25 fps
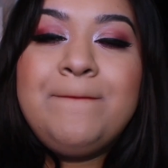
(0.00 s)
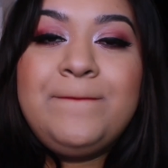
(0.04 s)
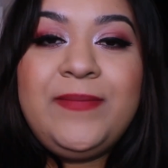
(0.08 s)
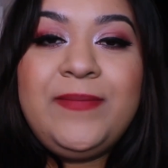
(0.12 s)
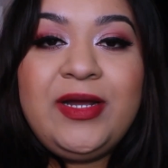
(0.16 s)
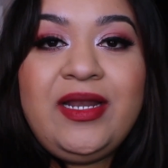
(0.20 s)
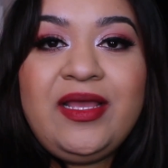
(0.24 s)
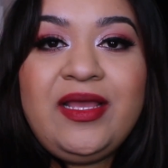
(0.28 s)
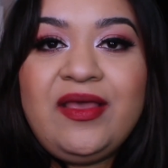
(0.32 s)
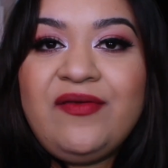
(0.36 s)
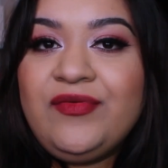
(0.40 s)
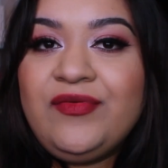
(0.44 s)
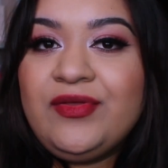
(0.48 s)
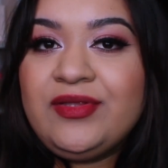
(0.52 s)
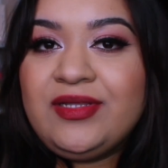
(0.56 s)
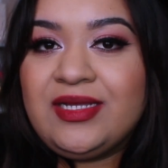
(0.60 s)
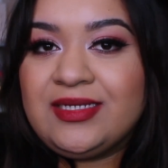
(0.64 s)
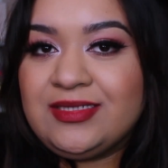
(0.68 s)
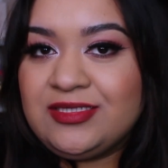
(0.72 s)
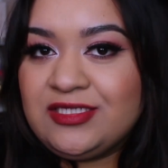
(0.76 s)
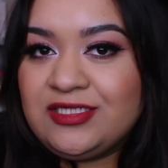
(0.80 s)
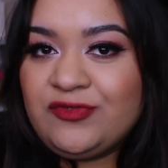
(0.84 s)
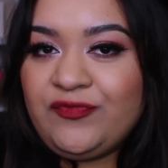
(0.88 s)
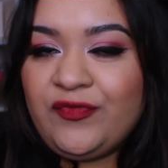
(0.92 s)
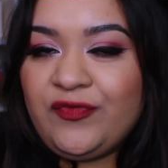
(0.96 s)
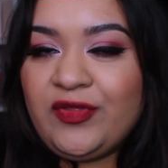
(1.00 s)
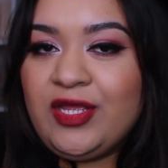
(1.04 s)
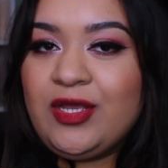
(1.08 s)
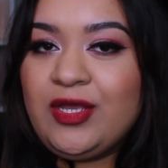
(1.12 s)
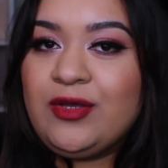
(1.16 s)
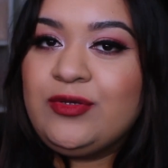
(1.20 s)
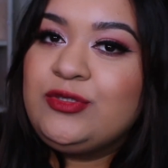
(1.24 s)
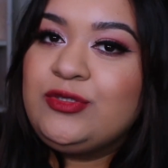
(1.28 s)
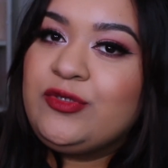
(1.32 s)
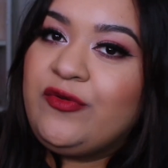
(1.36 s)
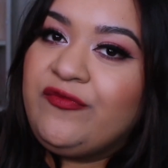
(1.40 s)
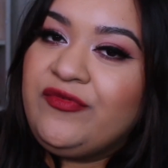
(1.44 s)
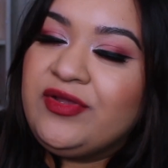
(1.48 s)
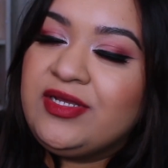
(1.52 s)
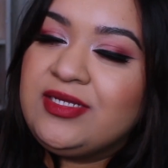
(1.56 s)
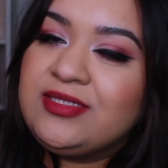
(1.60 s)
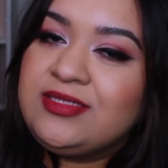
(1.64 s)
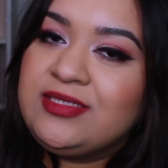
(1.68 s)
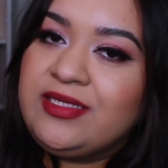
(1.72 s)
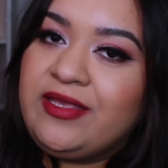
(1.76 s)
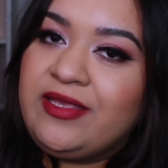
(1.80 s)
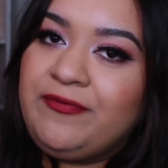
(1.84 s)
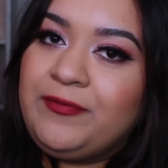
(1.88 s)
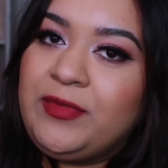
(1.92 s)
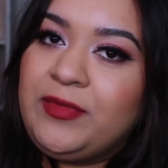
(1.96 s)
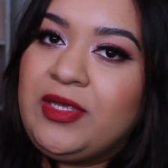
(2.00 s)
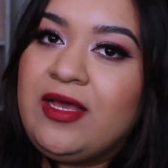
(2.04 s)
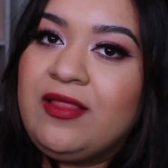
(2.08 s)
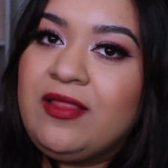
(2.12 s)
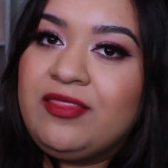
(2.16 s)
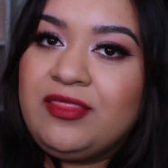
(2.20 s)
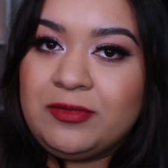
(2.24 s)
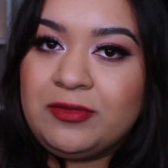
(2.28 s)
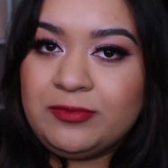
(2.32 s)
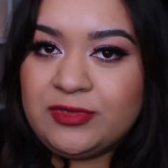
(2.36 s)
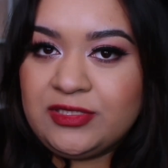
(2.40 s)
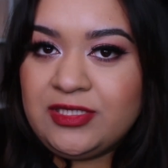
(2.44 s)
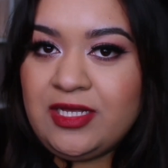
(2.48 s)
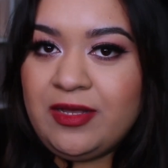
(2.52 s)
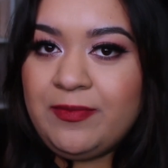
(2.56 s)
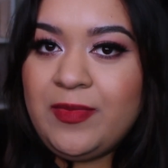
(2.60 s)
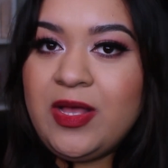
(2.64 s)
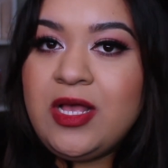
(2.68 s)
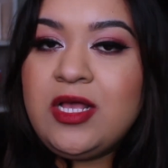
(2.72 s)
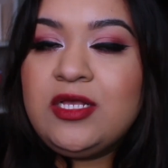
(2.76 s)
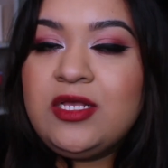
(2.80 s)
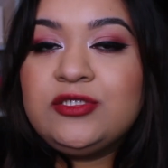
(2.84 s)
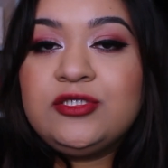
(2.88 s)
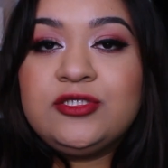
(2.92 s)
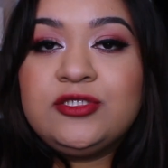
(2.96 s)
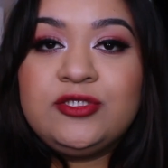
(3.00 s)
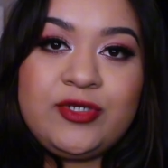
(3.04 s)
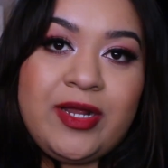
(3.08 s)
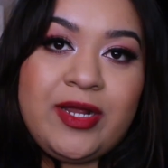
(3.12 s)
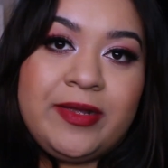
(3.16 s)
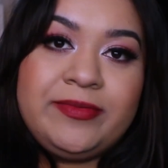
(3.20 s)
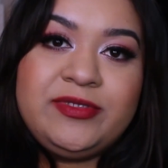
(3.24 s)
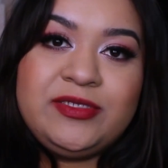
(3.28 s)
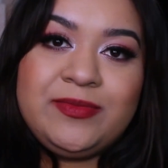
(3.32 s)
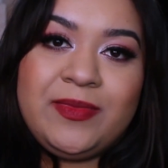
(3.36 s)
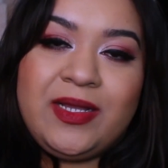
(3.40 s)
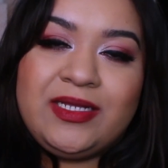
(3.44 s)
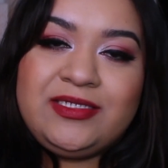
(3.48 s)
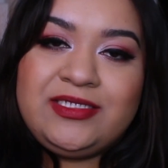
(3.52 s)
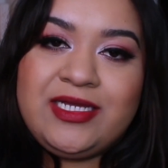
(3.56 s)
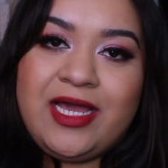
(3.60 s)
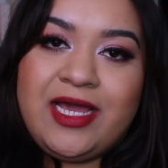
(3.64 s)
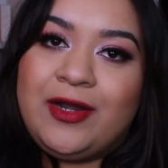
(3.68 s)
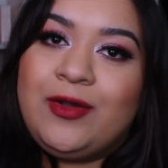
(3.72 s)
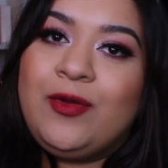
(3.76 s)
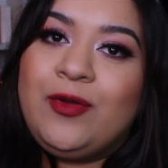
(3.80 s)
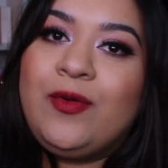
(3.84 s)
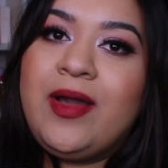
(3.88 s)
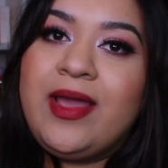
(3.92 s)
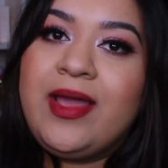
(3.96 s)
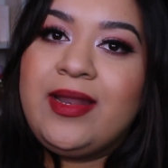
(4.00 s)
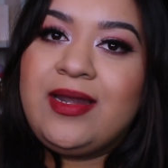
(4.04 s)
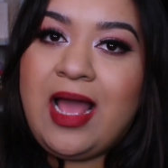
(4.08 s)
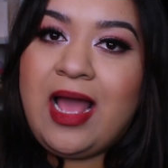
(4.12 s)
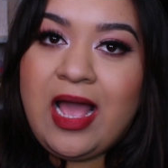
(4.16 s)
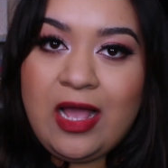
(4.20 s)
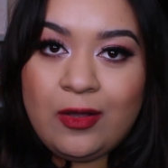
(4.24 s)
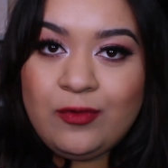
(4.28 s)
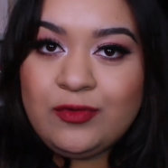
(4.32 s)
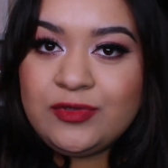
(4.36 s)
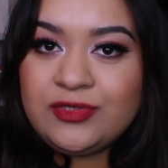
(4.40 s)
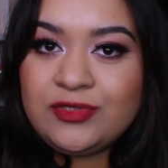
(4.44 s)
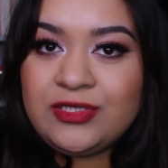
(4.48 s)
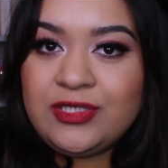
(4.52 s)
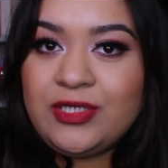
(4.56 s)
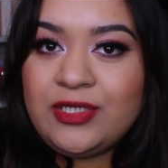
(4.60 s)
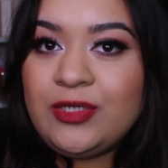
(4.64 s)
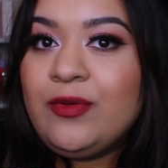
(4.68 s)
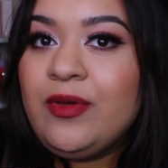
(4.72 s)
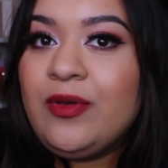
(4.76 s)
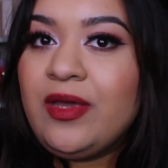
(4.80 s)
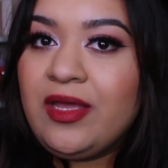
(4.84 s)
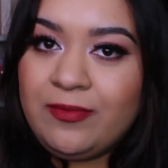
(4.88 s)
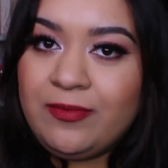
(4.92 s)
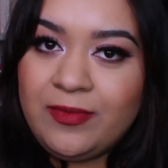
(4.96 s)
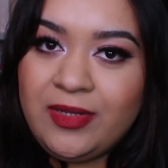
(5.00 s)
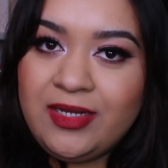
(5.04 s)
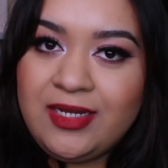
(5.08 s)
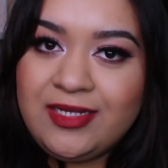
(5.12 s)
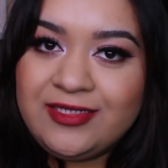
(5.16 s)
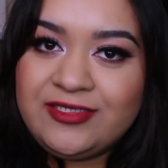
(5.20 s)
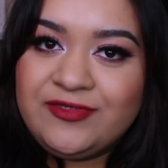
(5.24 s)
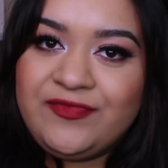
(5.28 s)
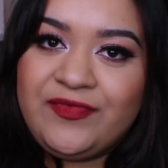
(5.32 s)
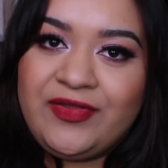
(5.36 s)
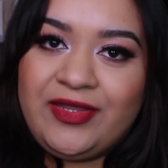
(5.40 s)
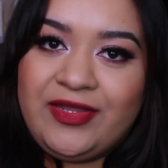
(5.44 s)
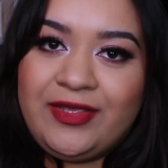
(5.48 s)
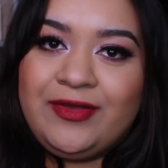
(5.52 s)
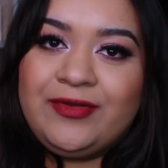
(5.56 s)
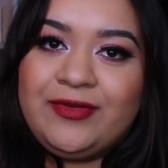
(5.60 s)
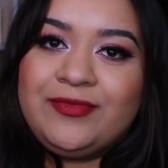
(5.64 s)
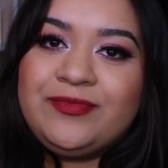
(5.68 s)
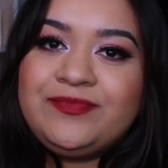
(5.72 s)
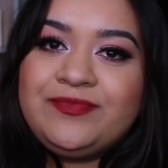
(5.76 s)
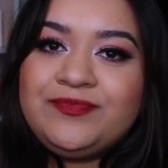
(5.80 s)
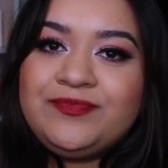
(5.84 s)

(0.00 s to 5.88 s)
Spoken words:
But if you like this video, don't forget to give me a thumbs up, subscribe to my channel, and I will see you in my next video.